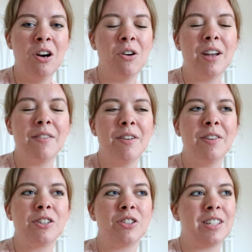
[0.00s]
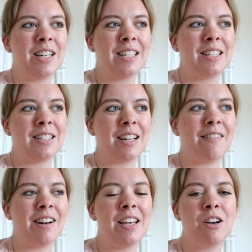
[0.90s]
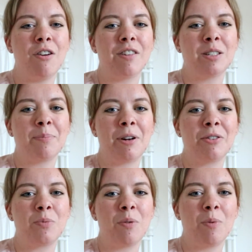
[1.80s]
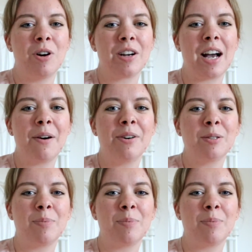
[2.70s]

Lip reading: or even if it doesn't necessarily correspond with work hours,